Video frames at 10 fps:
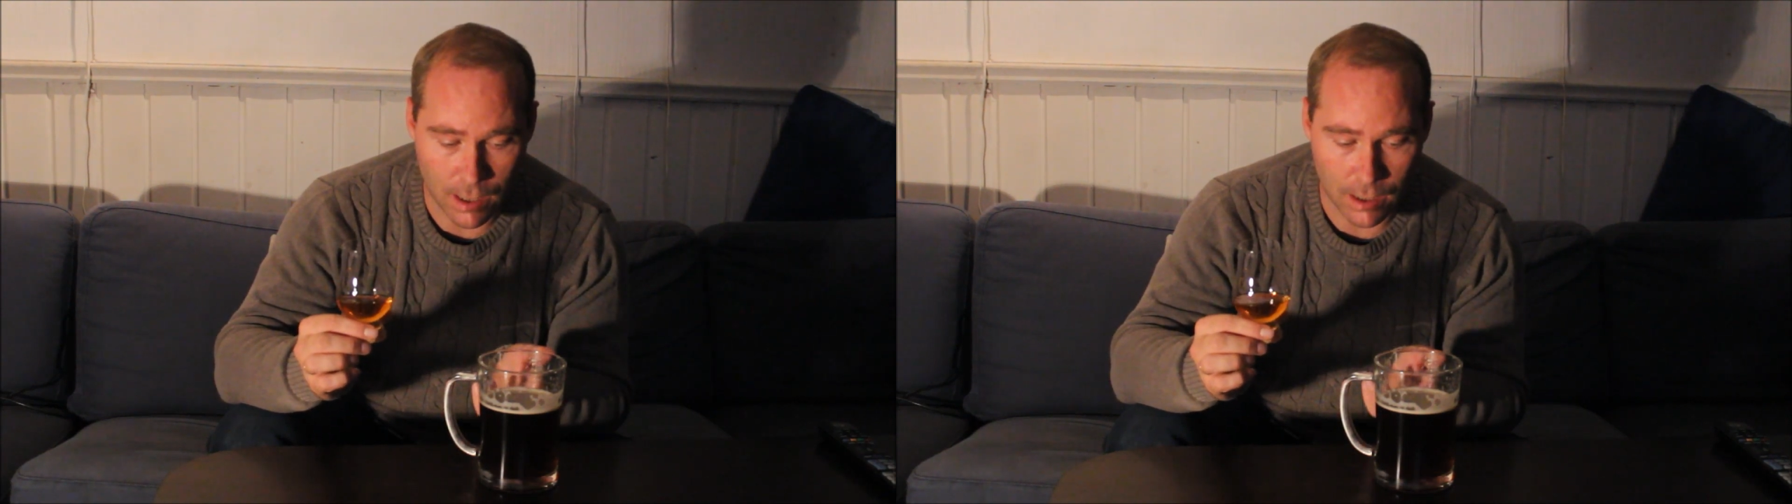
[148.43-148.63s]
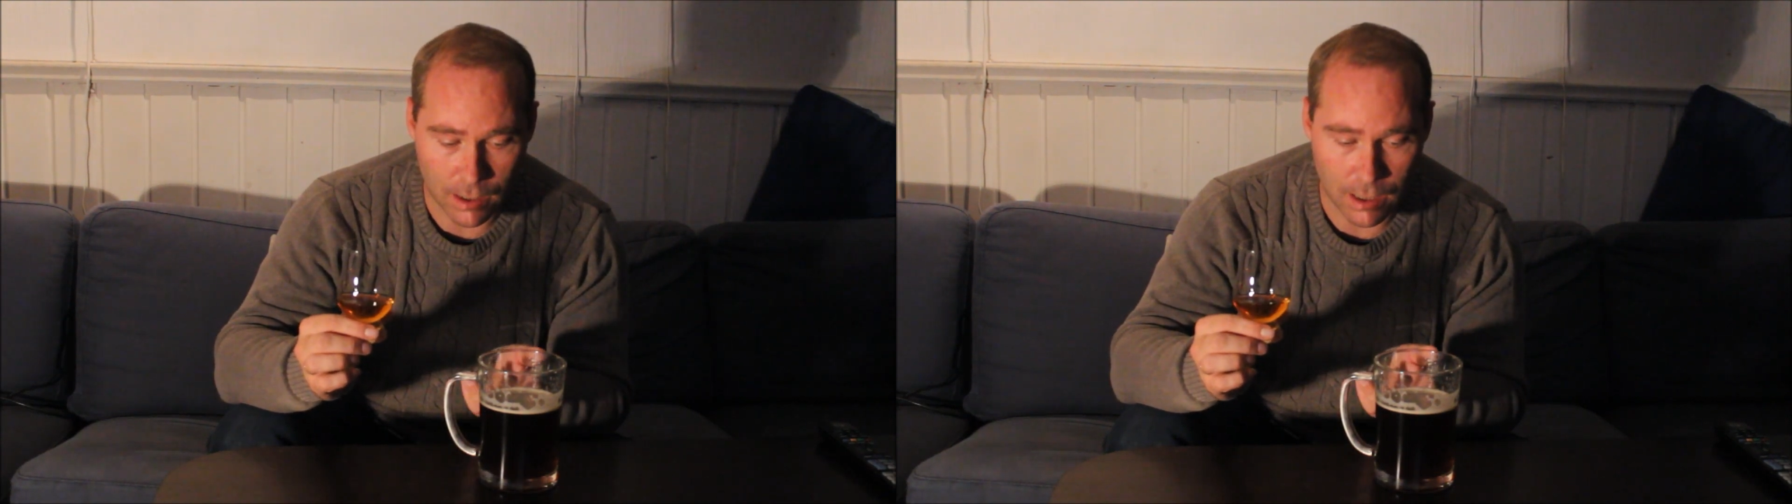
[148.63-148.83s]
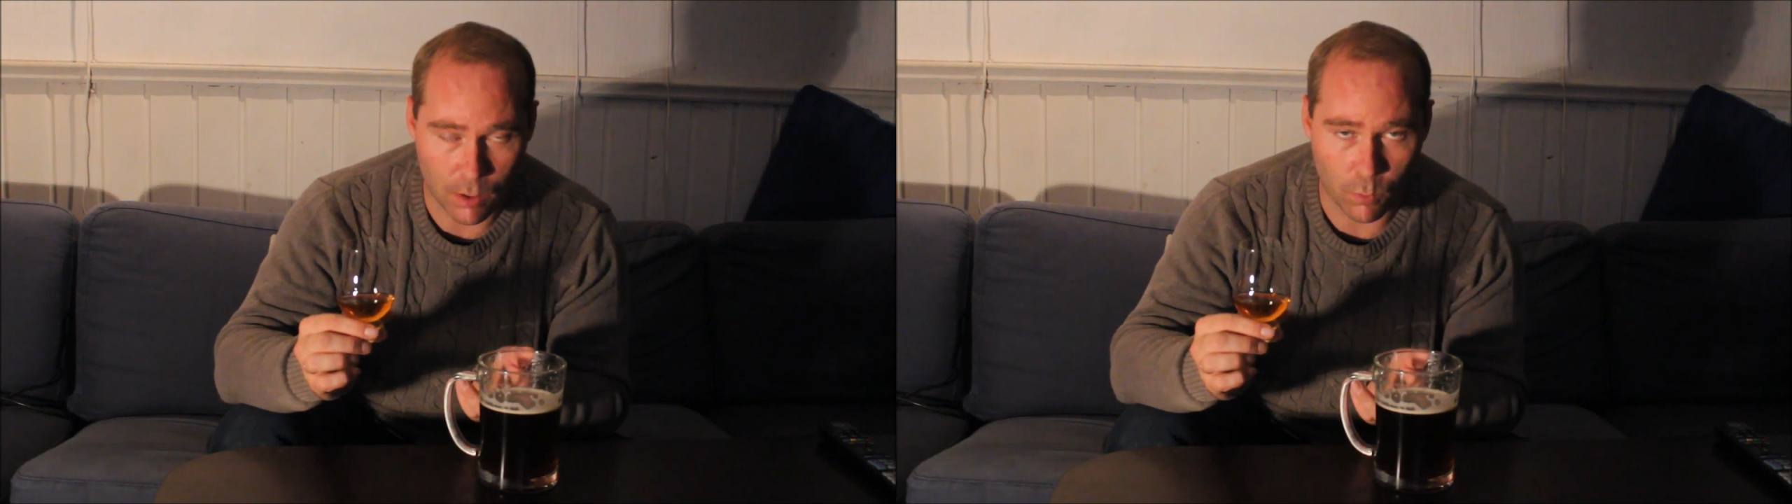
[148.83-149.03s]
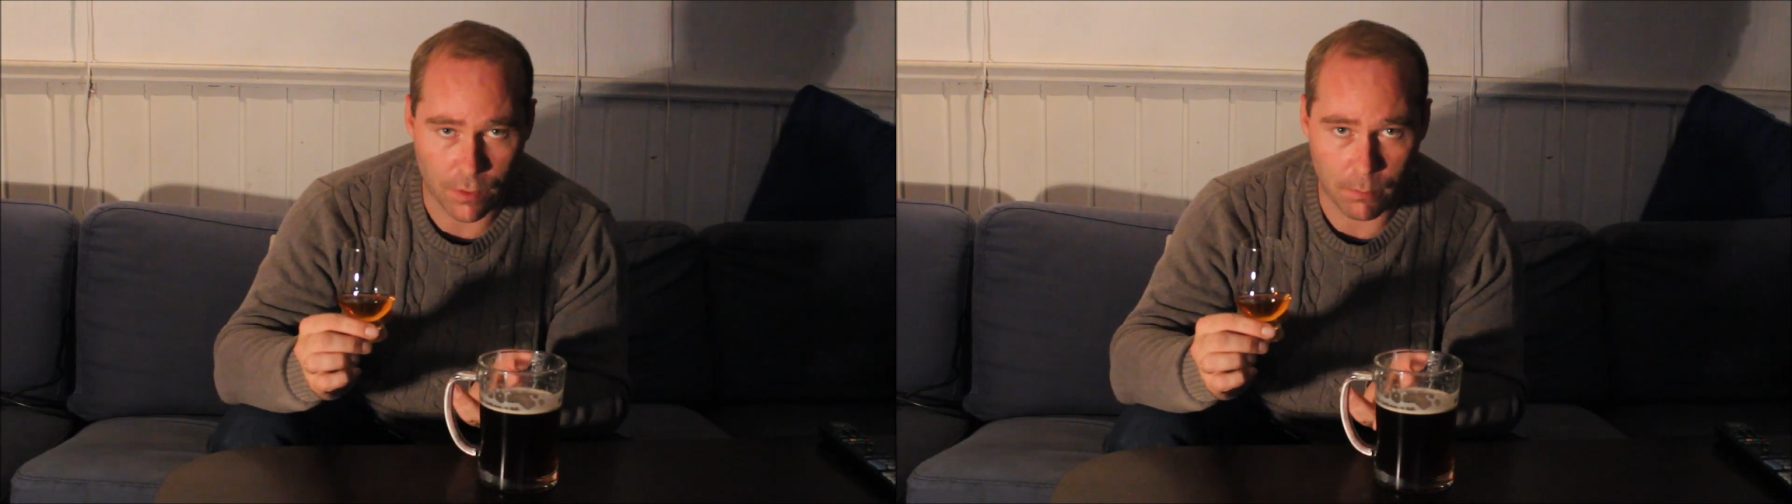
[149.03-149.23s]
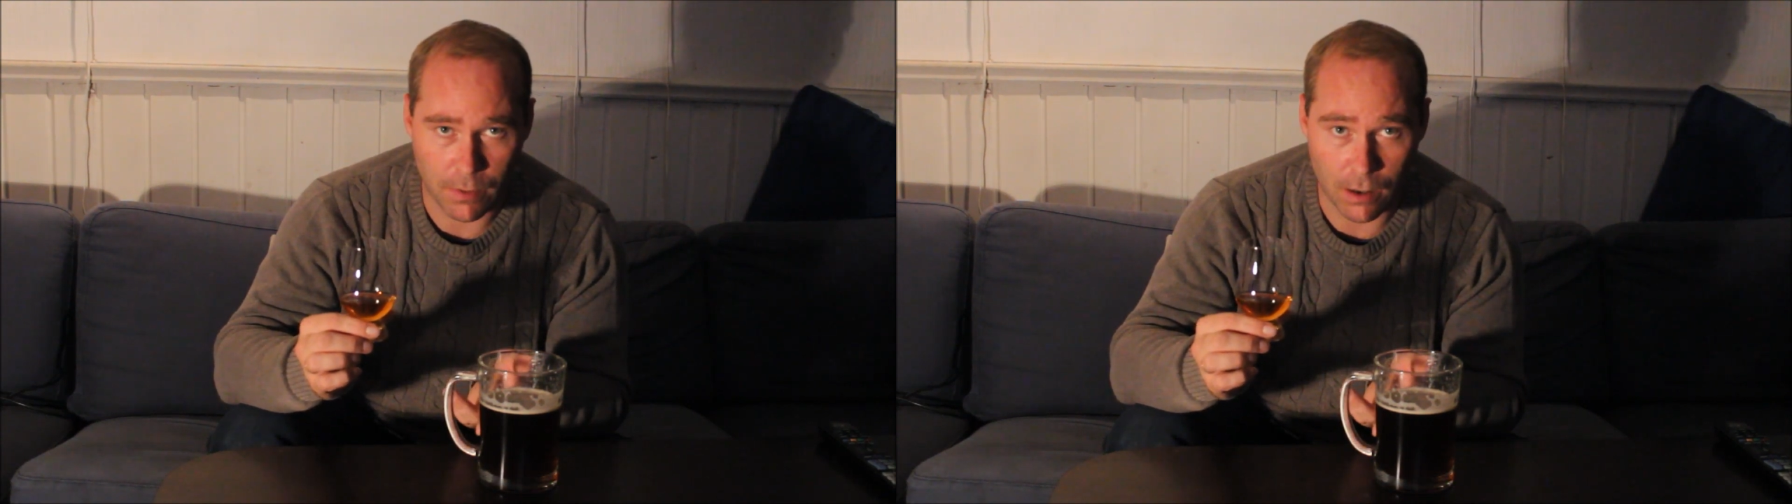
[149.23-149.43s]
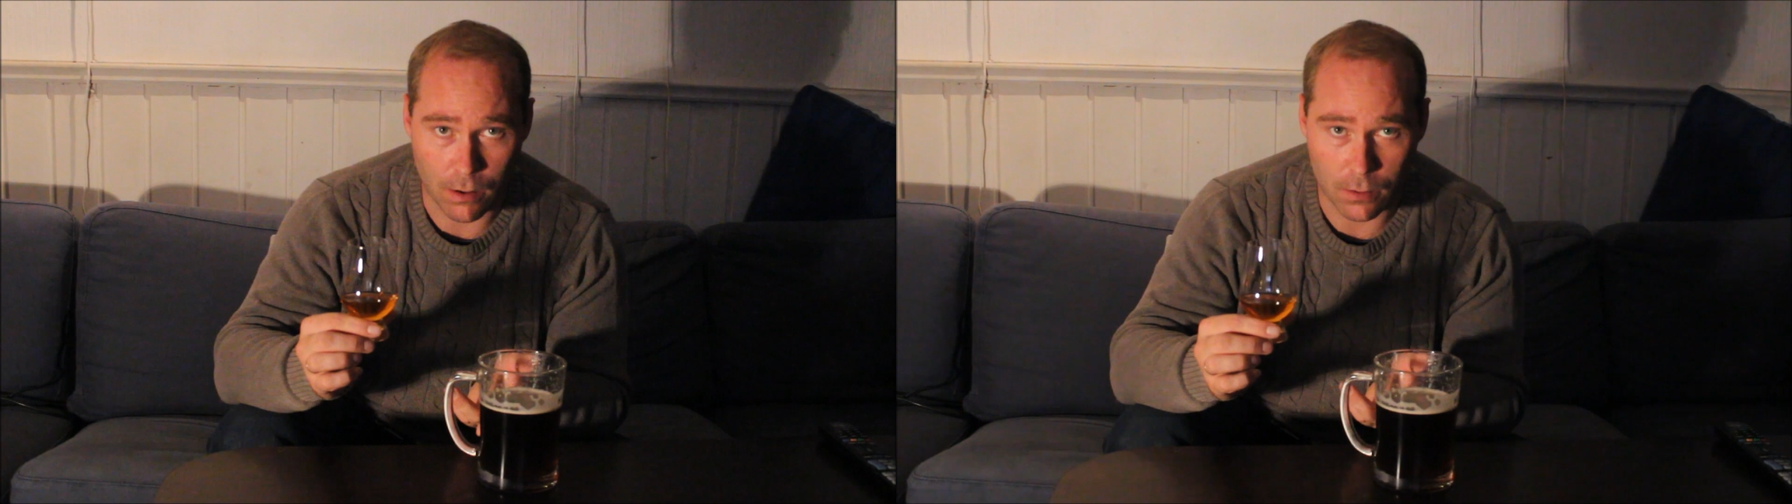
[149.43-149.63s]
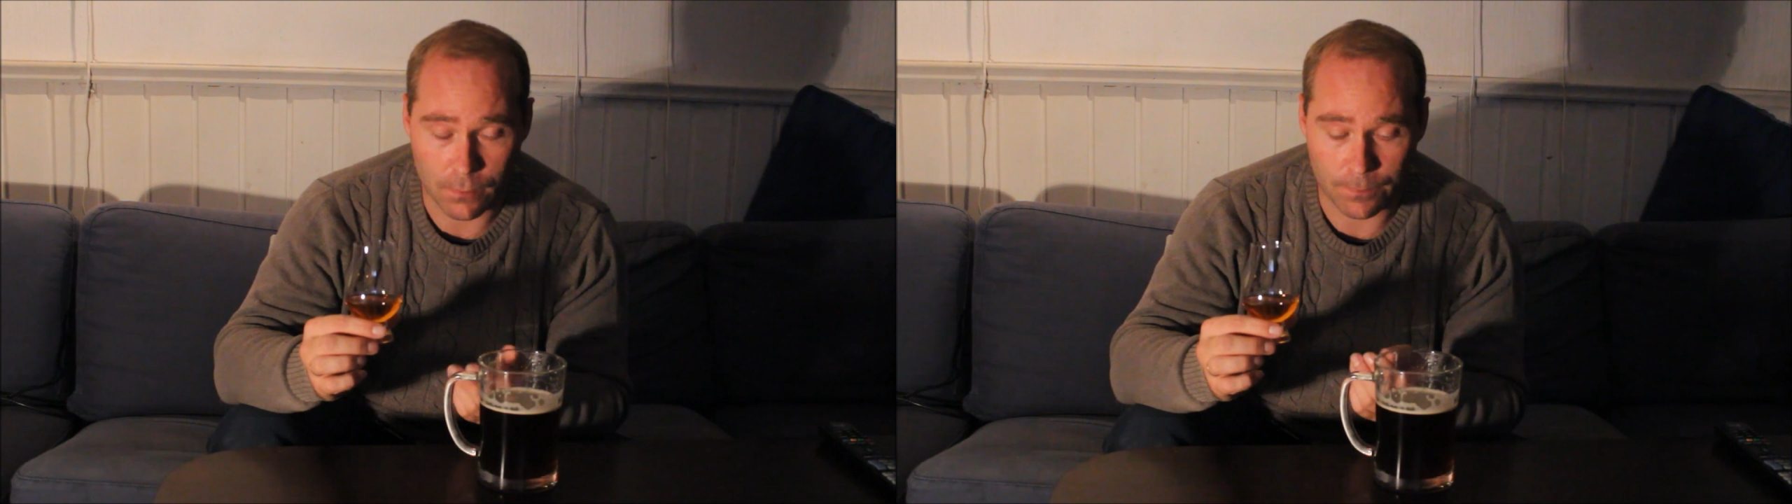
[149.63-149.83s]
I can with the beer.